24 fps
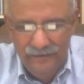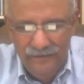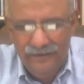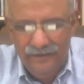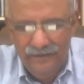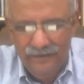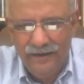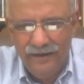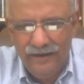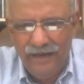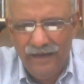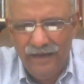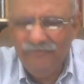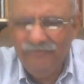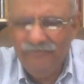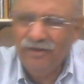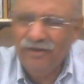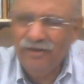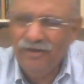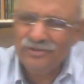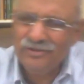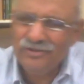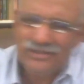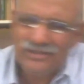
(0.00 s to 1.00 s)
Every
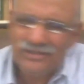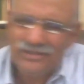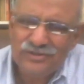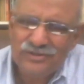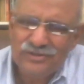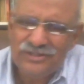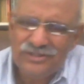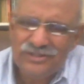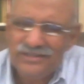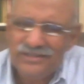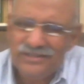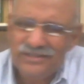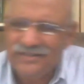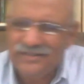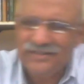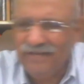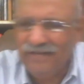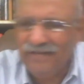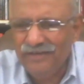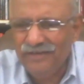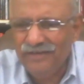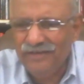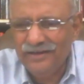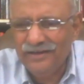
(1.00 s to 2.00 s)
Constitution is
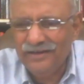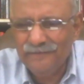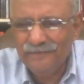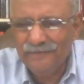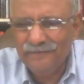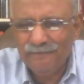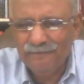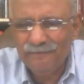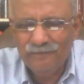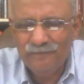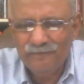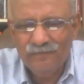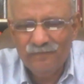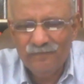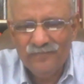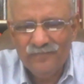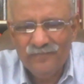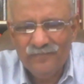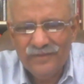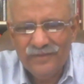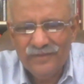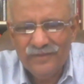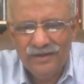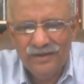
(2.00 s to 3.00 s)
having
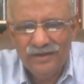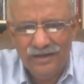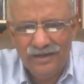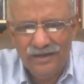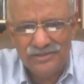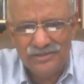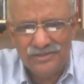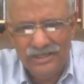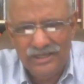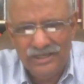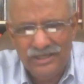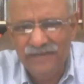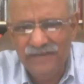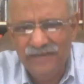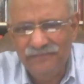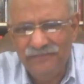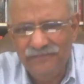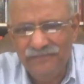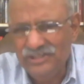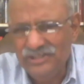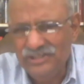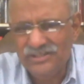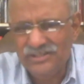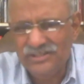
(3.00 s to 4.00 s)
a salient
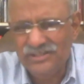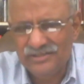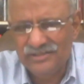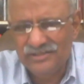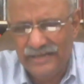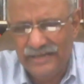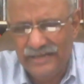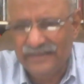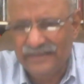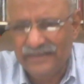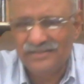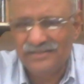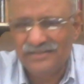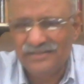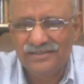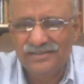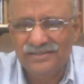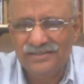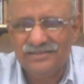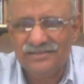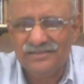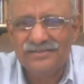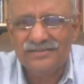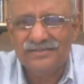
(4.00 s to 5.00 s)
features,
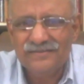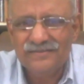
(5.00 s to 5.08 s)
characteristics.